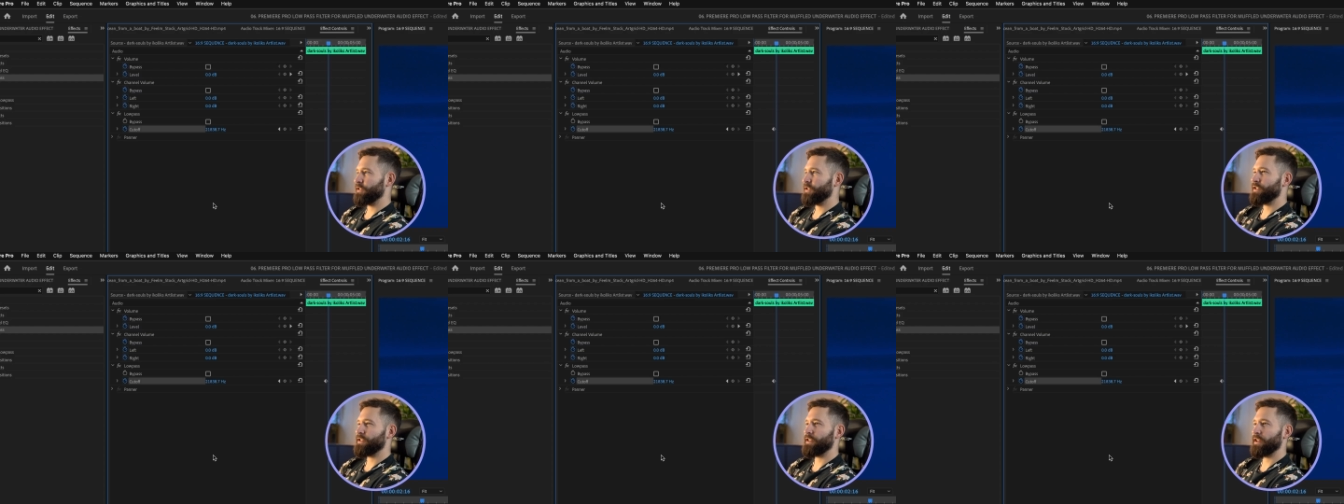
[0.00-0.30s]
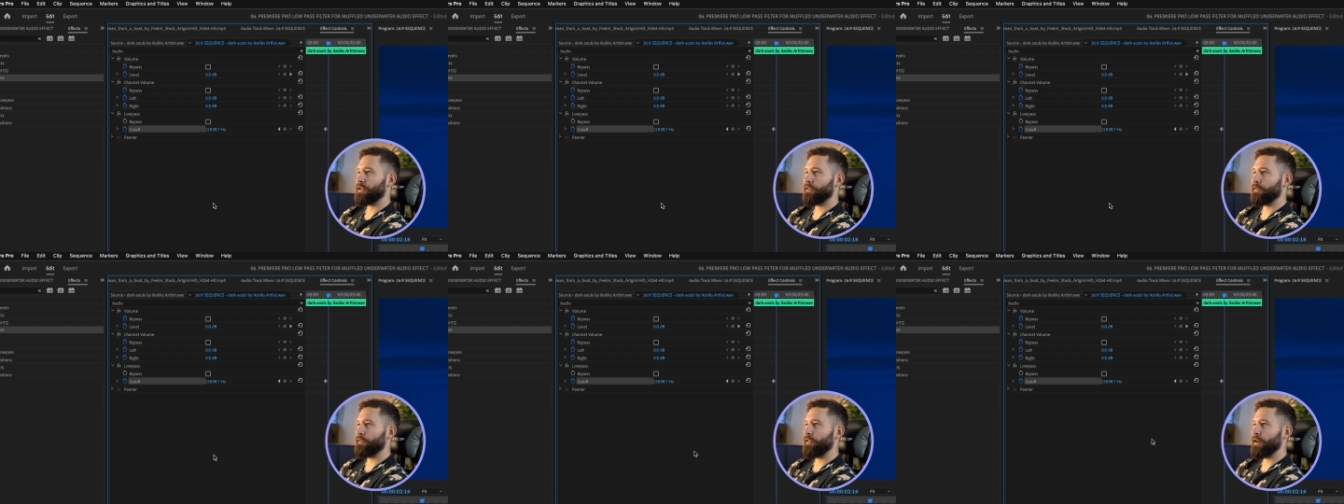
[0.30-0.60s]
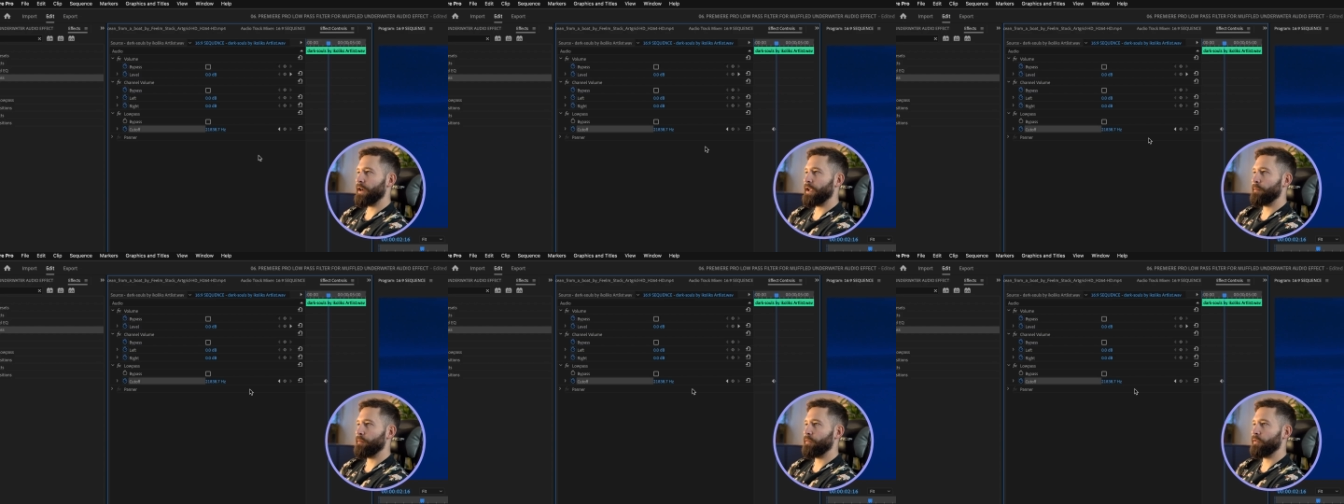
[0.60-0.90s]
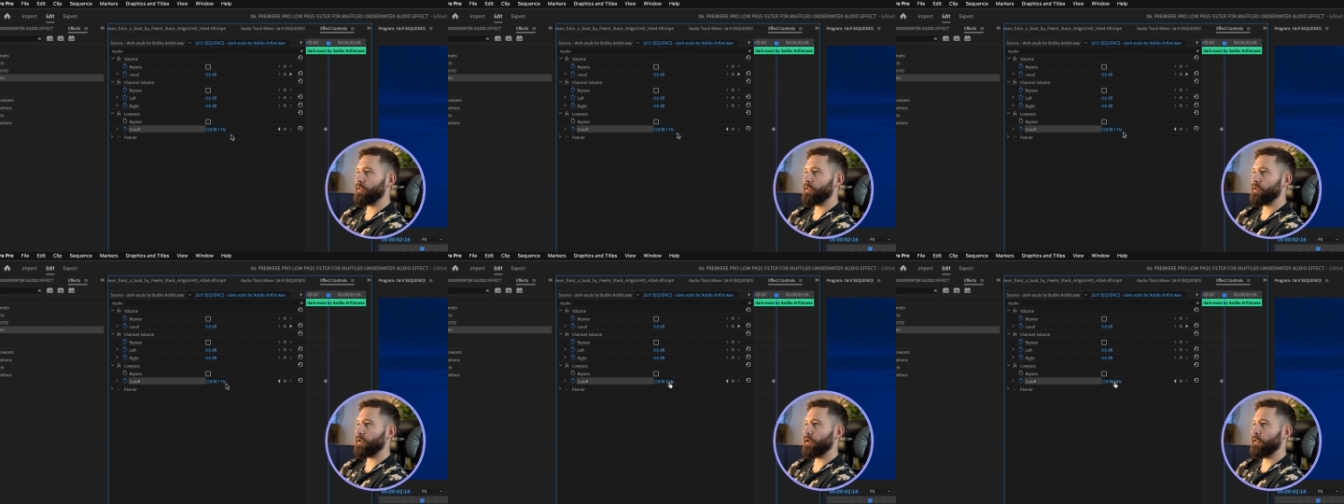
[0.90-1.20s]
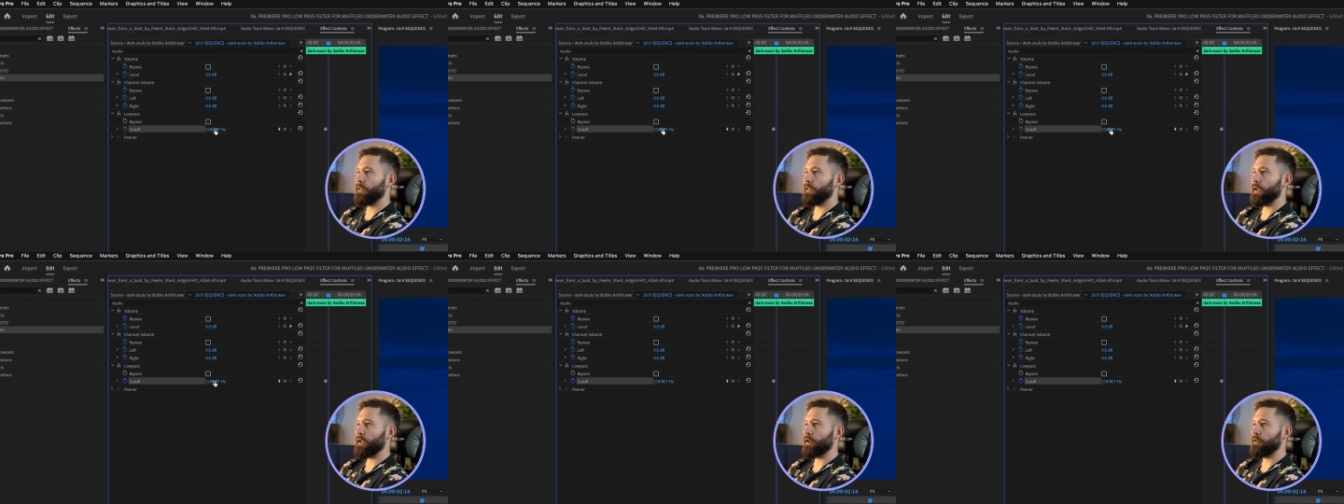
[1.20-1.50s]
six frames
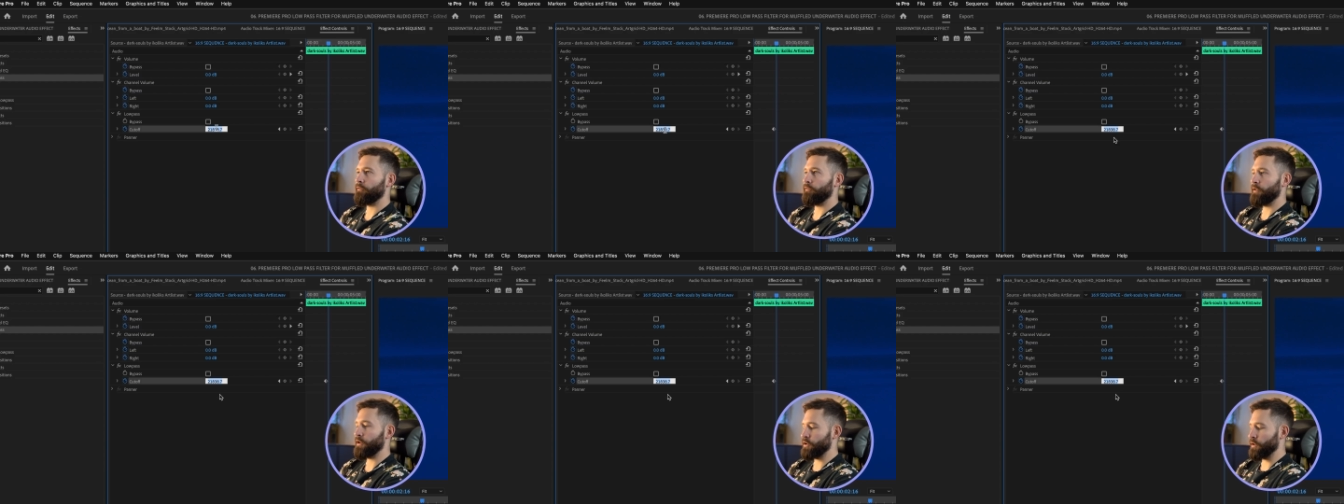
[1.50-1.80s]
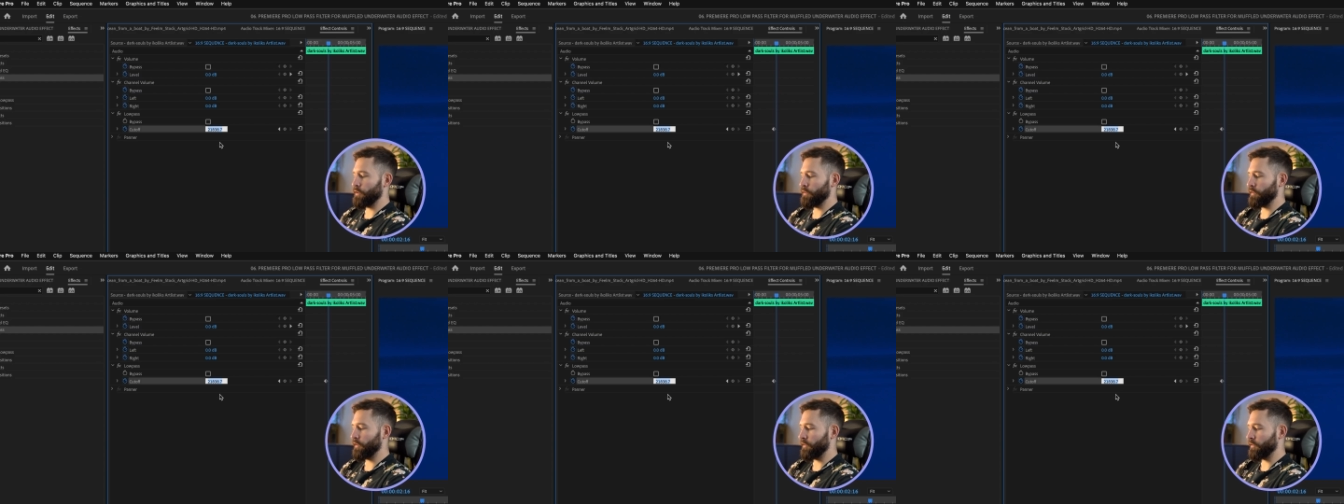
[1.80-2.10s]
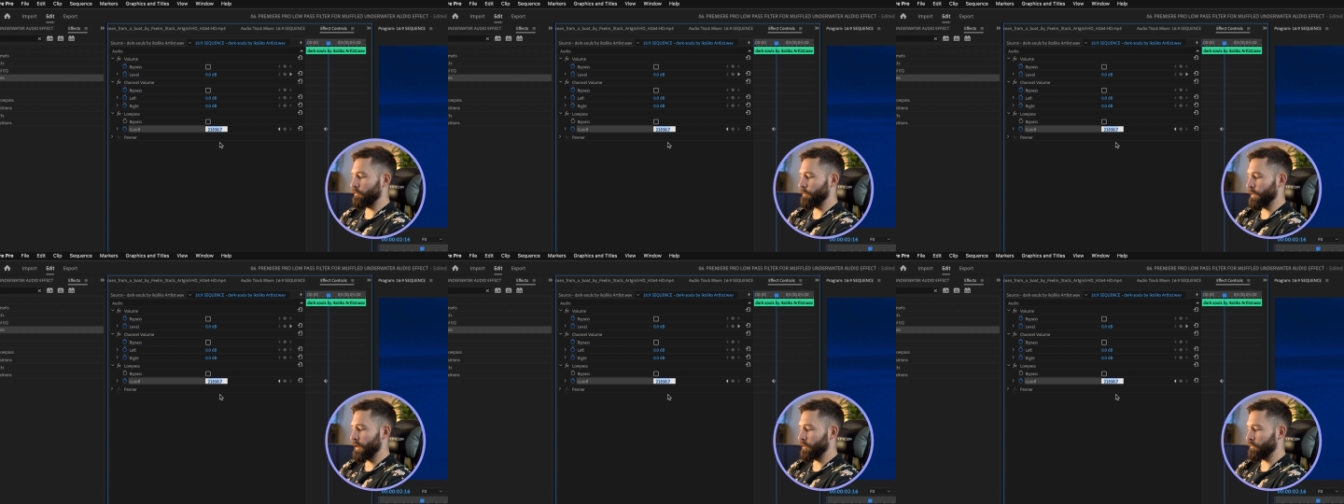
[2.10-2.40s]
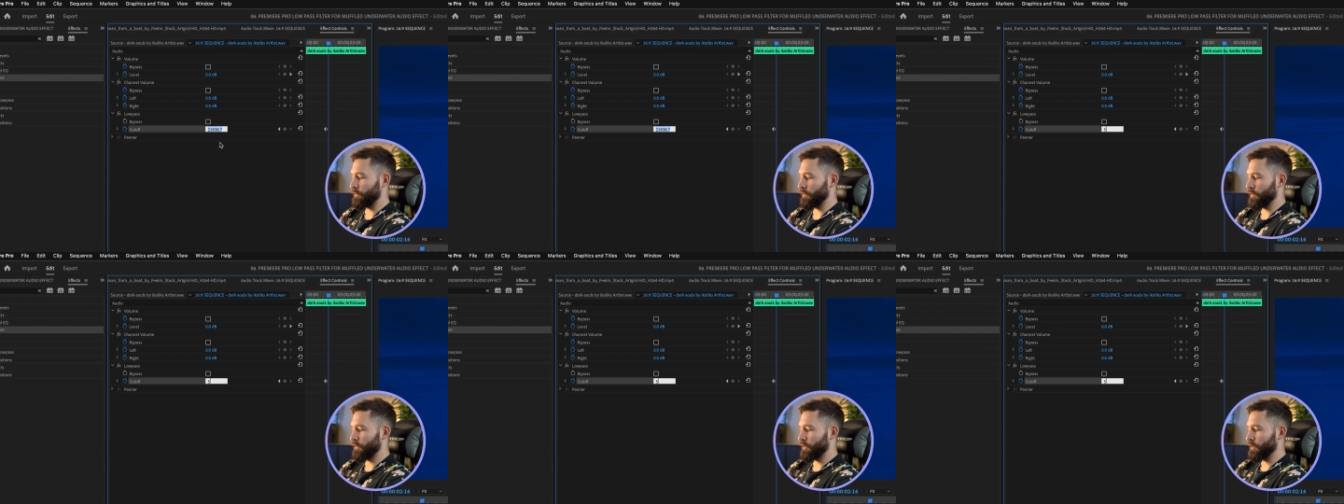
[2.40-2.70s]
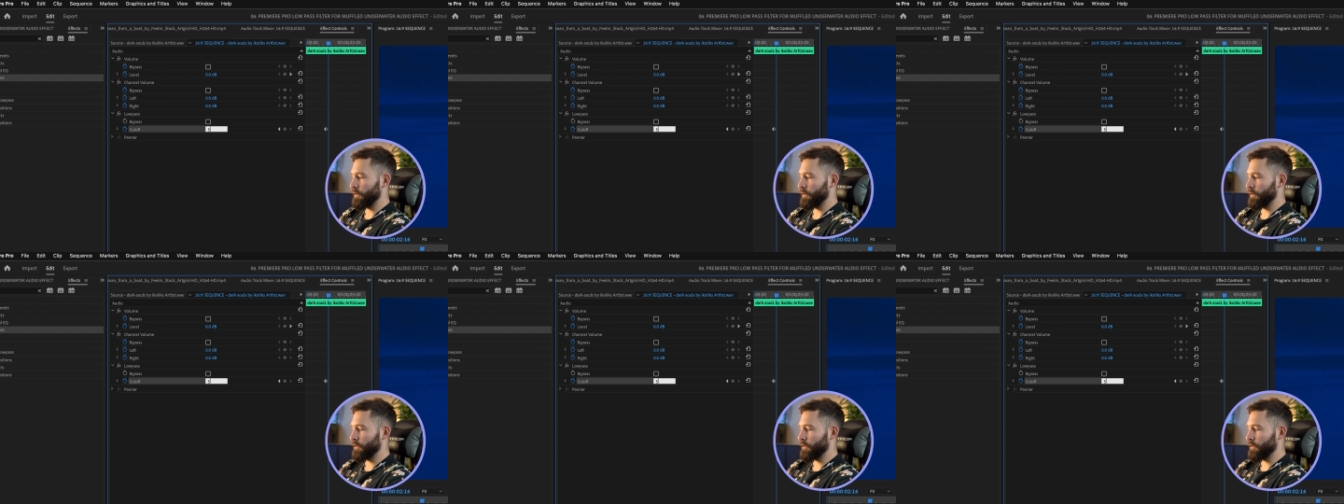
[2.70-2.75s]
and then reduce this amount